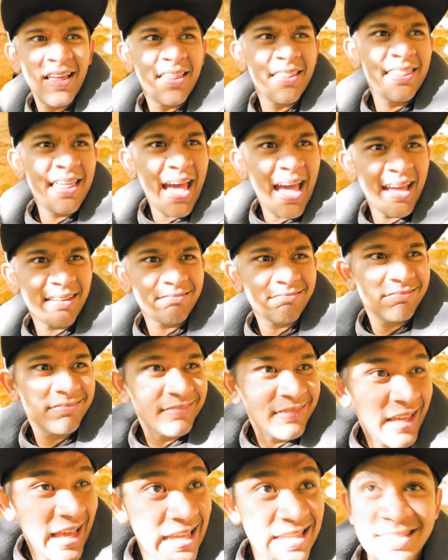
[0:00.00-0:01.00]
that,
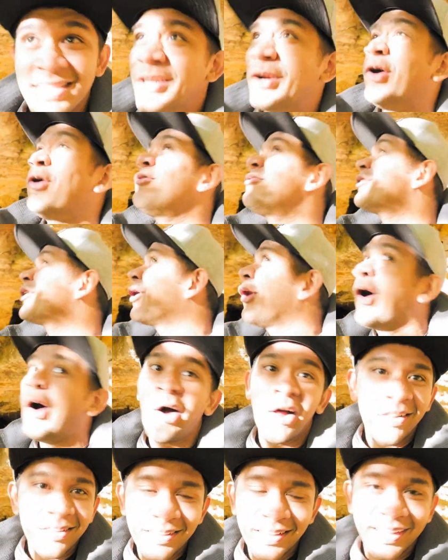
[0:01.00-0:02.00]
as an
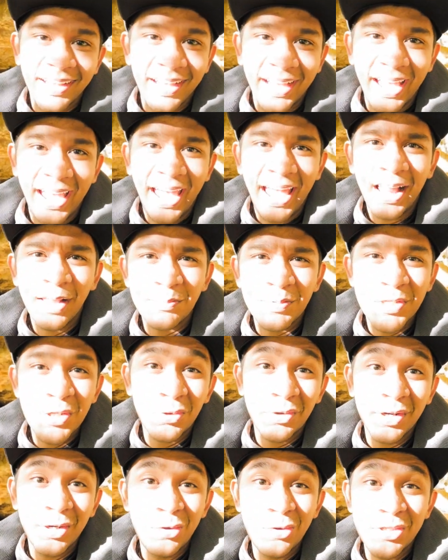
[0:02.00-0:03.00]
overall, helps
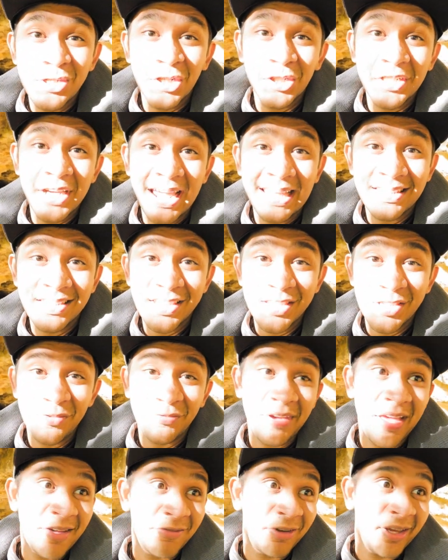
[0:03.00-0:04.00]
you reduce your chances
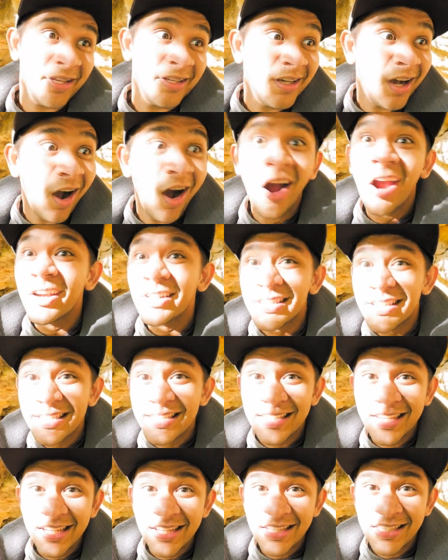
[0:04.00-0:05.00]
of having heart
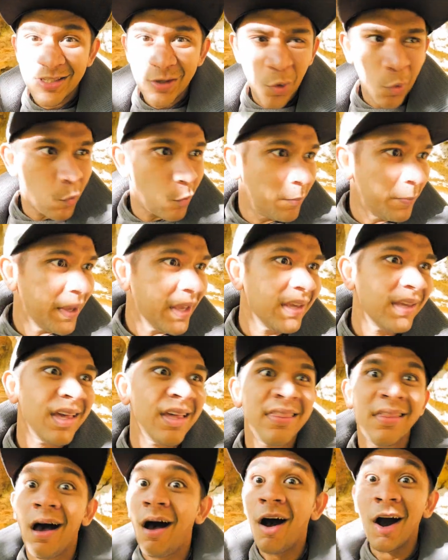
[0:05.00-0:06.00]
disease or
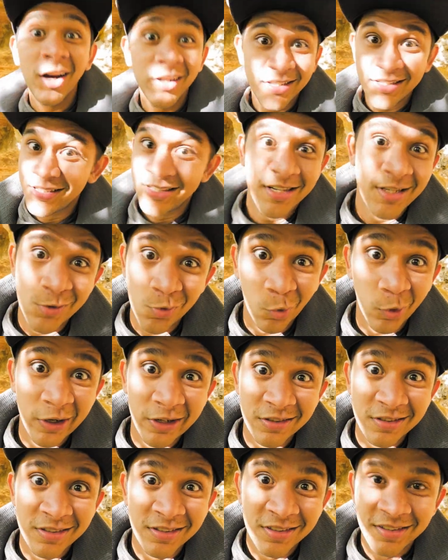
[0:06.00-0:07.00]
making the heart disease
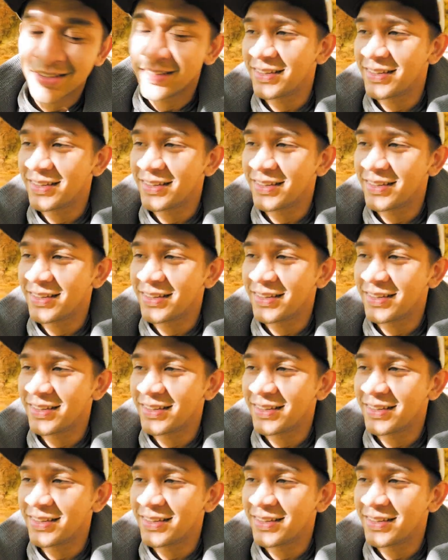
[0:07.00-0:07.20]
worse.